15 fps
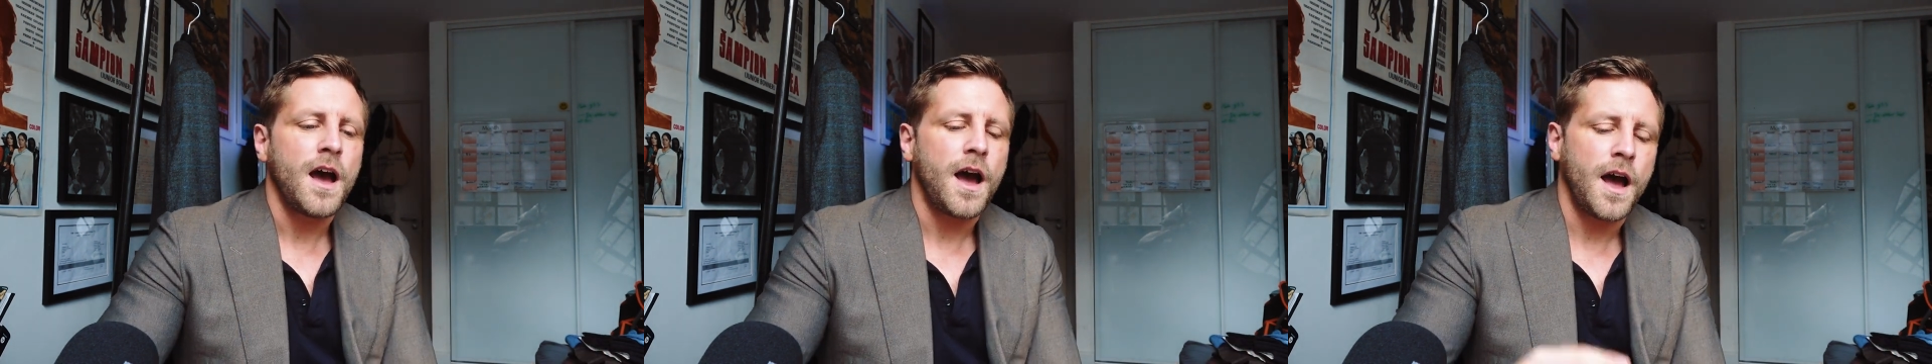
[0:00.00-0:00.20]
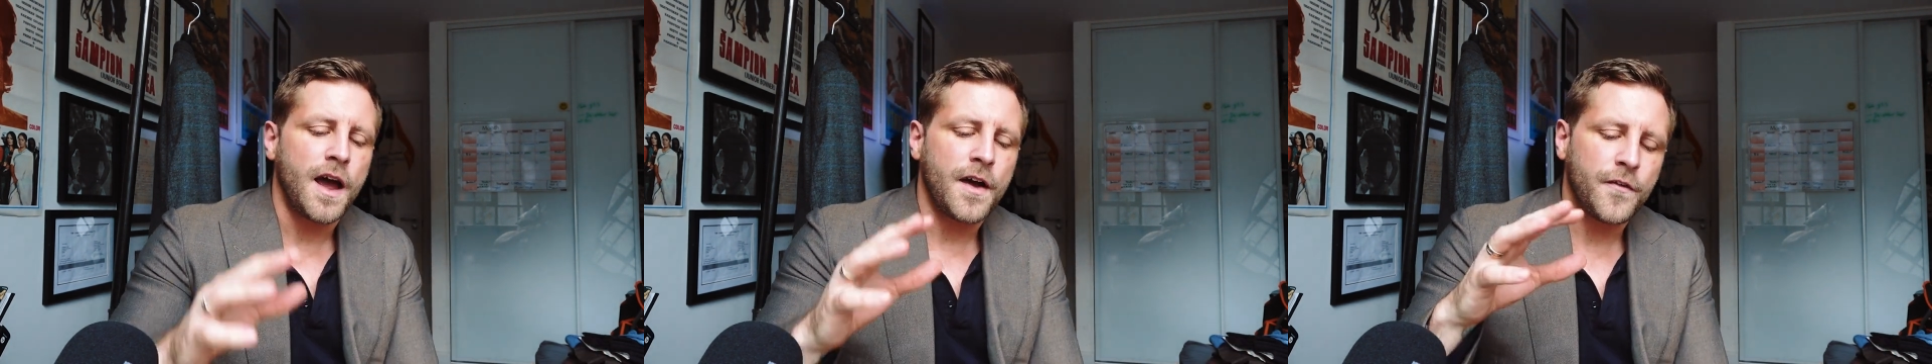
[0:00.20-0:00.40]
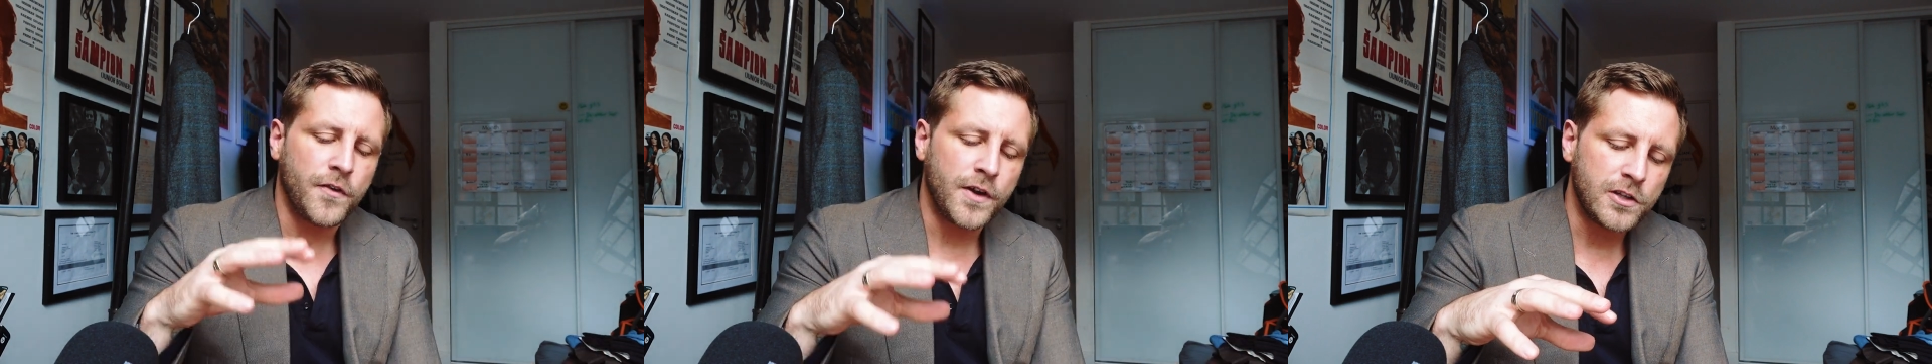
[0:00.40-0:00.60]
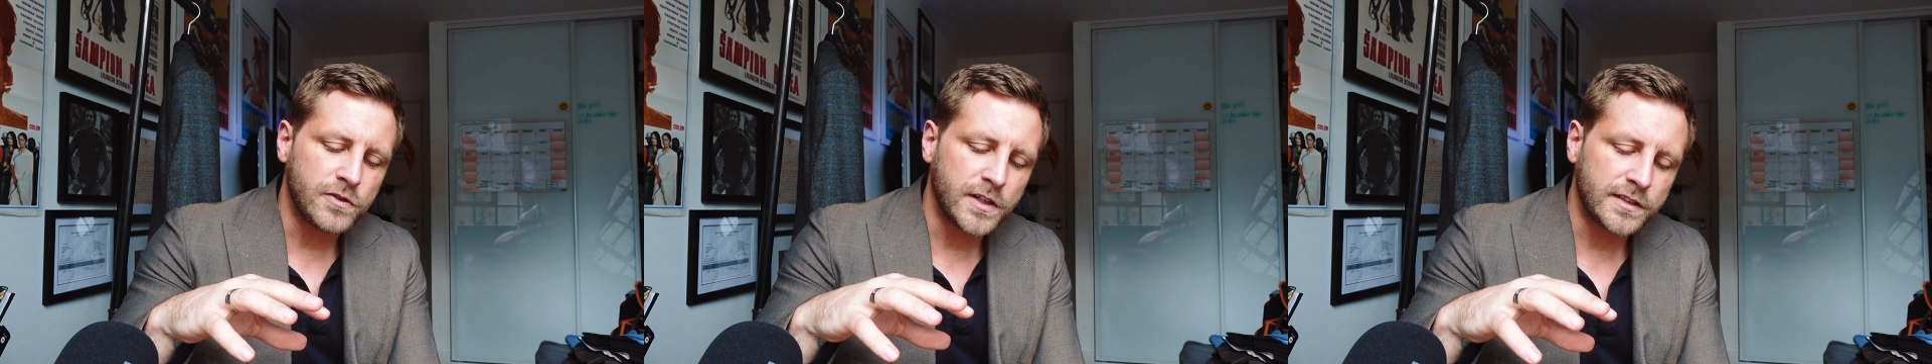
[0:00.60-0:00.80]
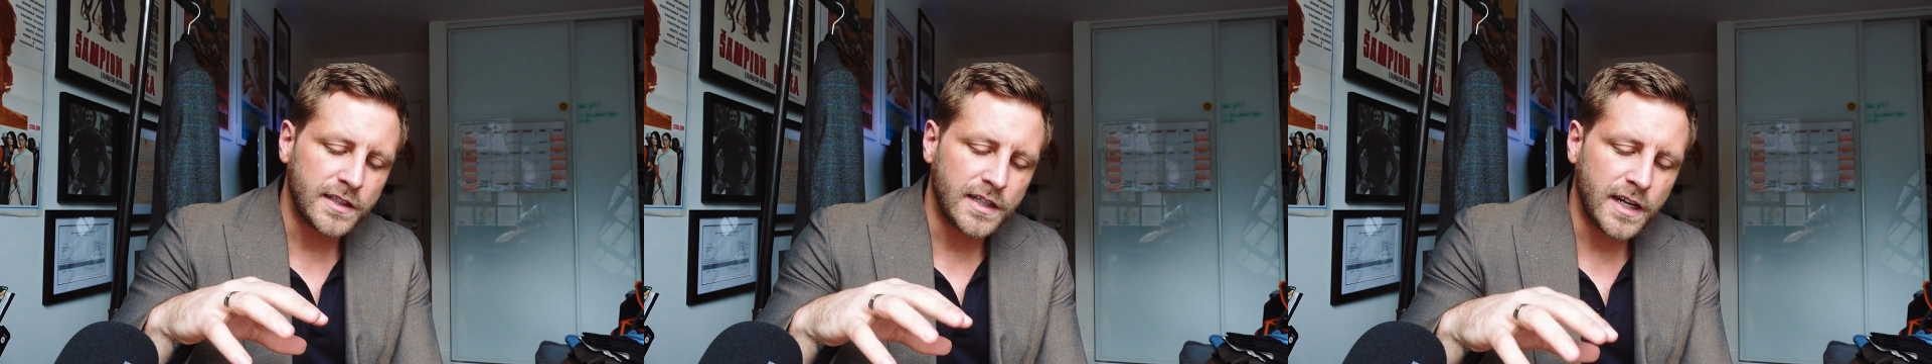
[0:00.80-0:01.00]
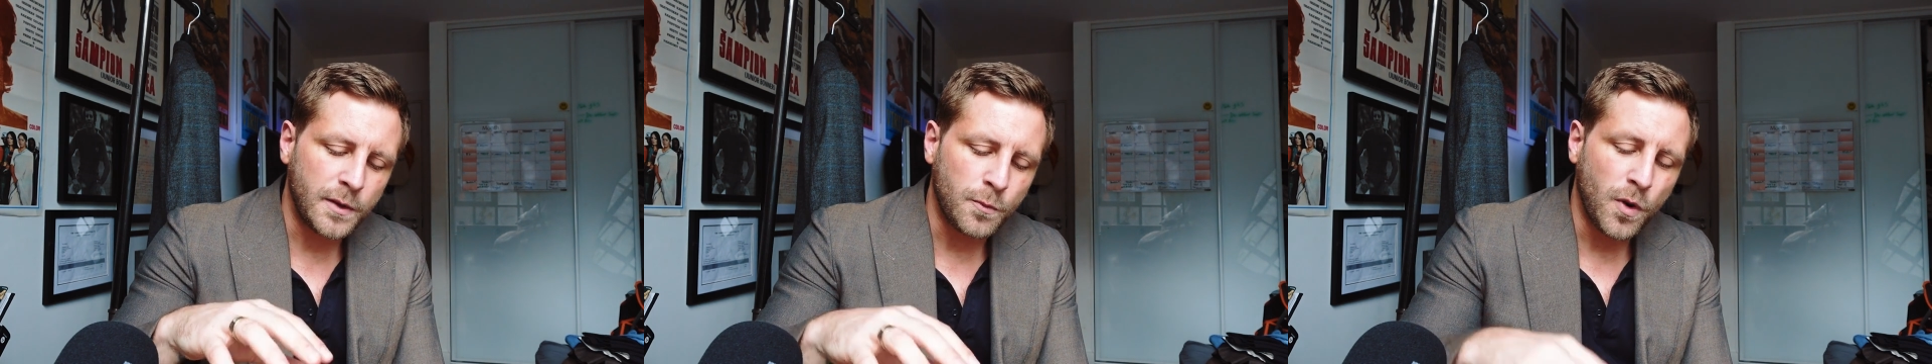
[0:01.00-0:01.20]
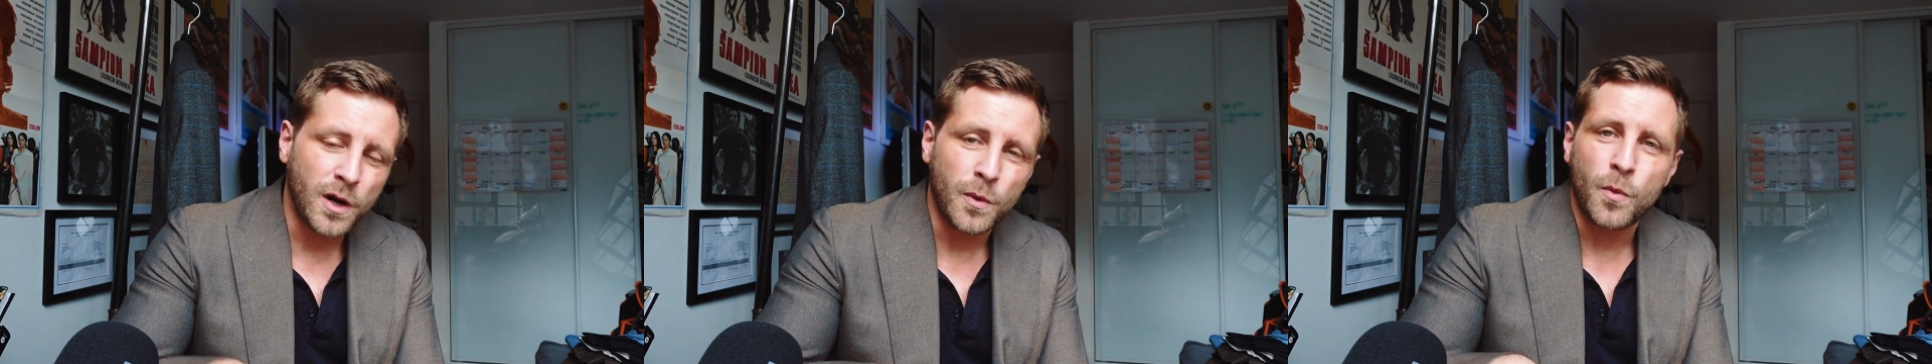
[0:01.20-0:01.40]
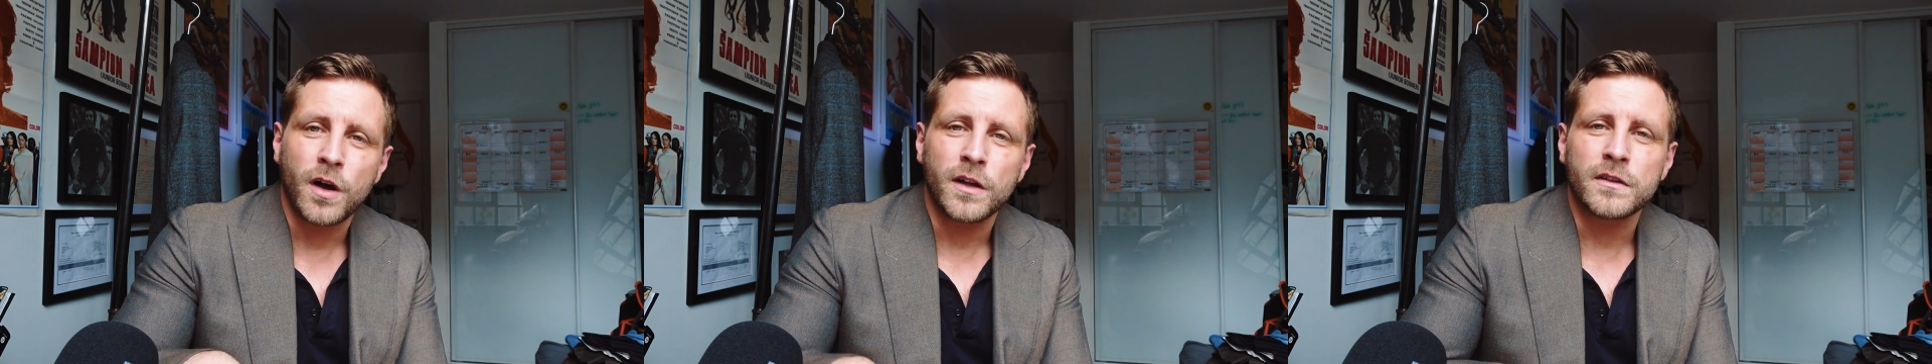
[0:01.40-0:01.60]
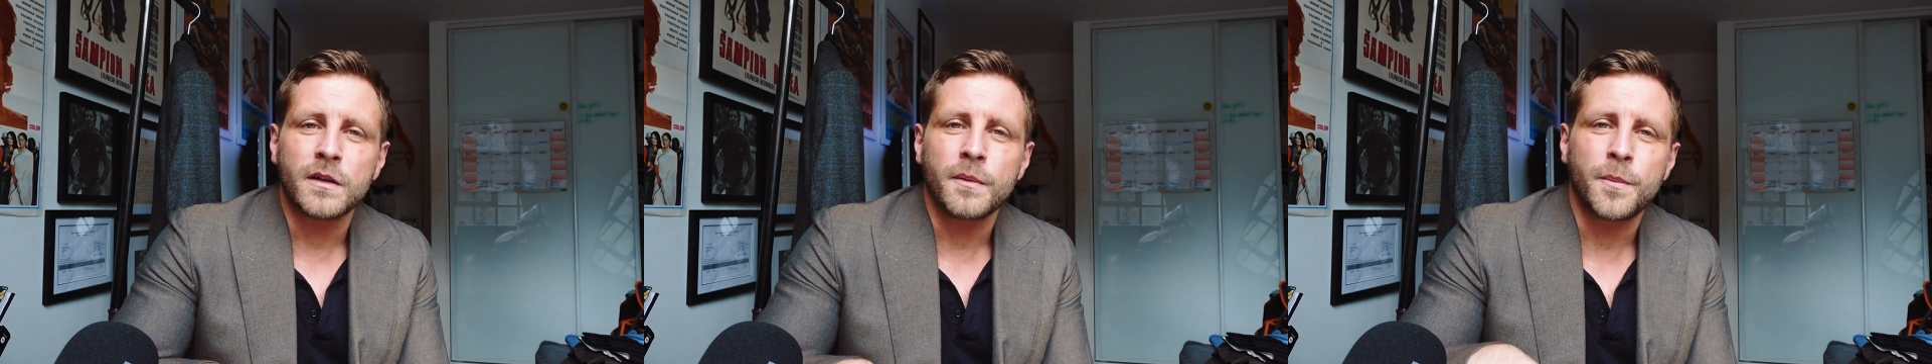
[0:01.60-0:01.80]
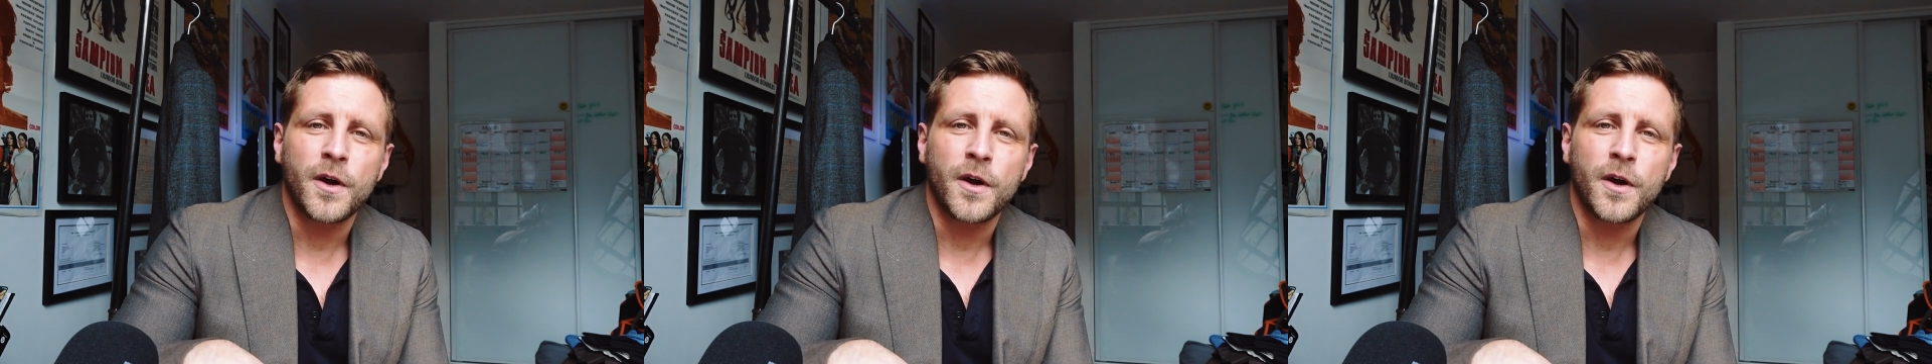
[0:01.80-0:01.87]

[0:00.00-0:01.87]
If you're interested in one-on-one